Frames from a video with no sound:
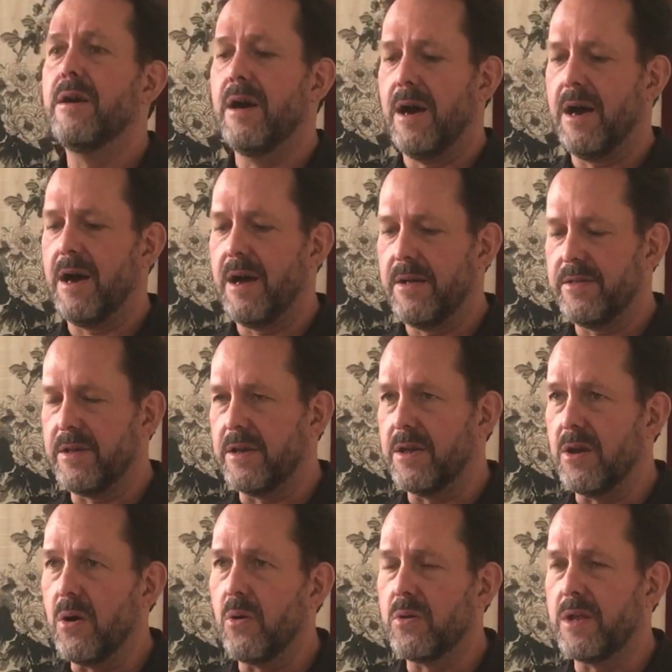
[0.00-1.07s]

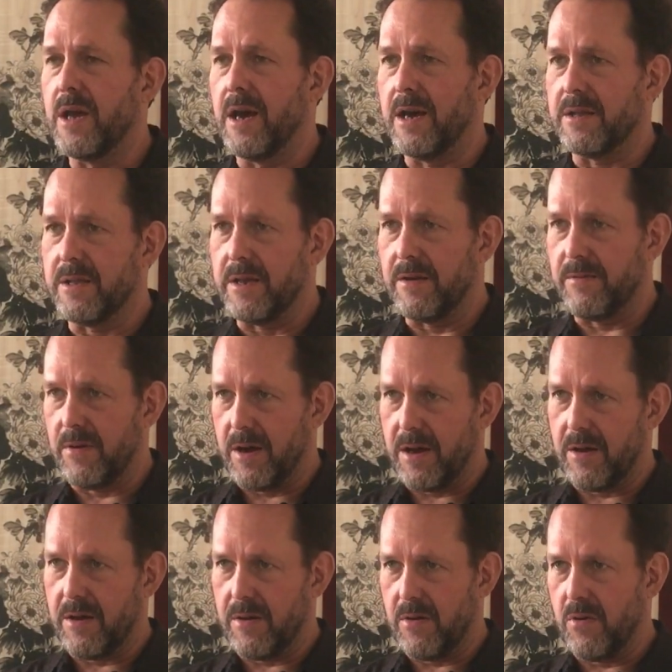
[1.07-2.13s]
the Youliang,
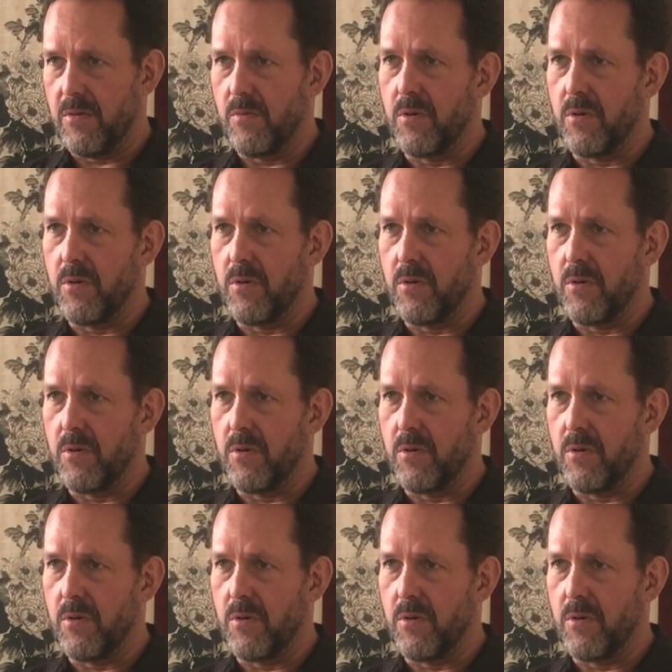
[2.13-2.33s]
the